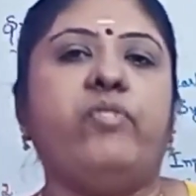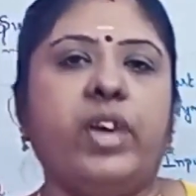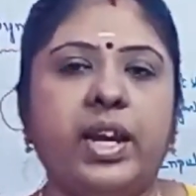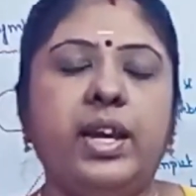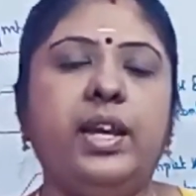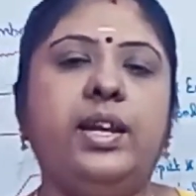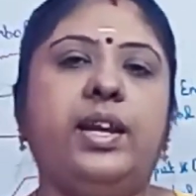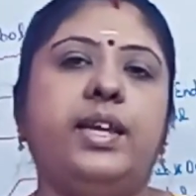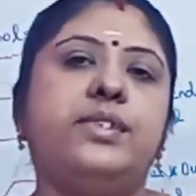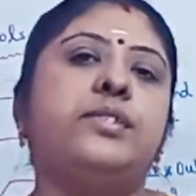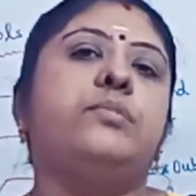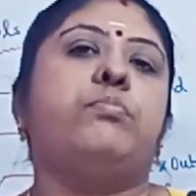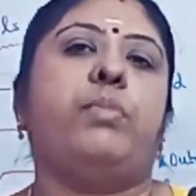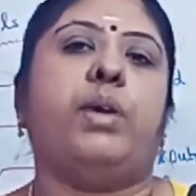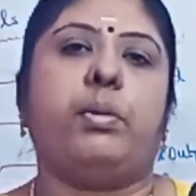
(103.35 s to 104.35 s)
very
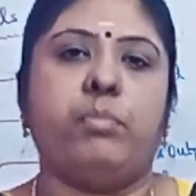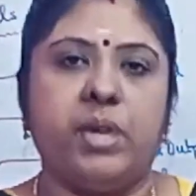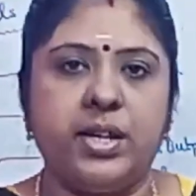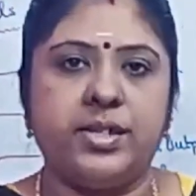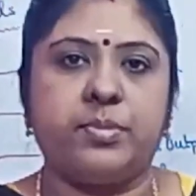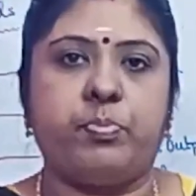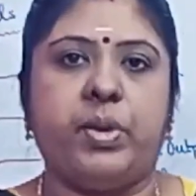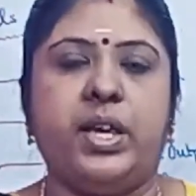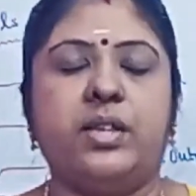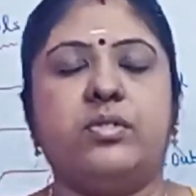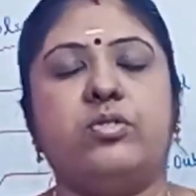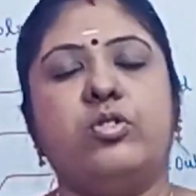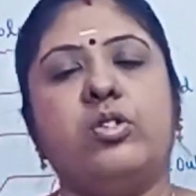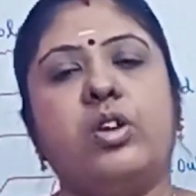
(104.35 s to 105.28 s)
less memory space to